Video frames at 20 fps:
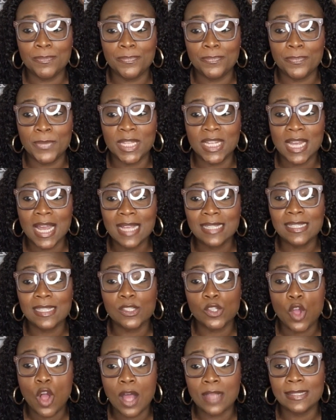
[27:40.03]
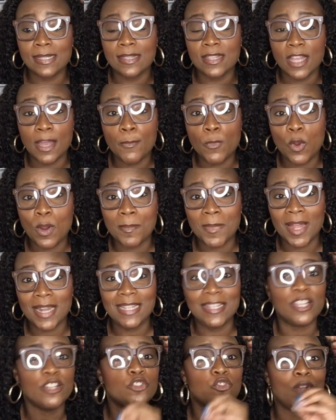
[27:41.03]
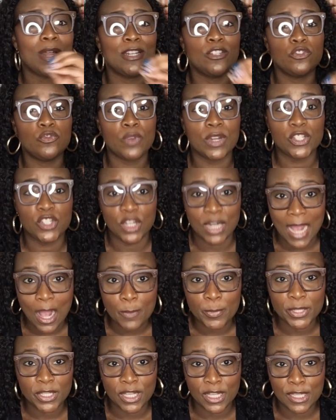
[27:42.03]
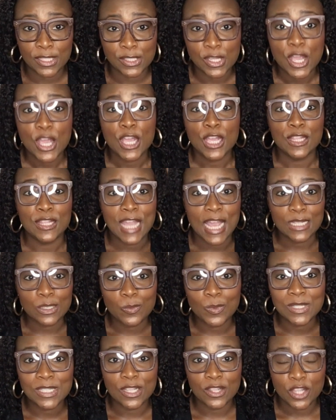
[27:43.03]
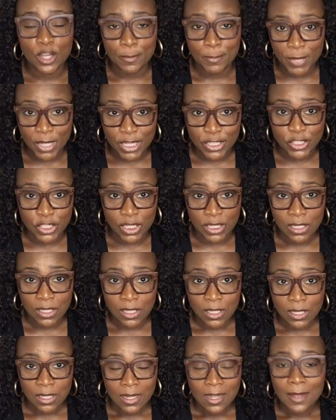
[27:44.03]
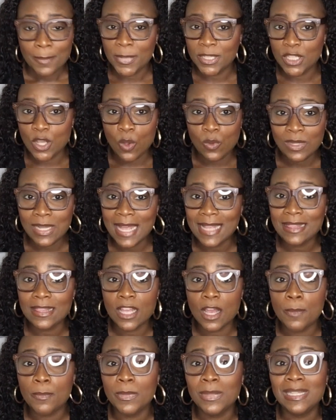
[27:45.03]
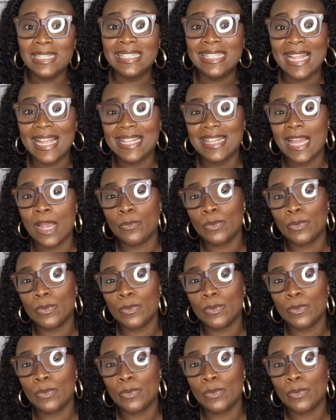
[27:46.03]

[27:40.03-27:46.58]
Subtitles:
because it's costing them more money, they're trying to stretch it out because that's what's in their budget. But don't let them lay that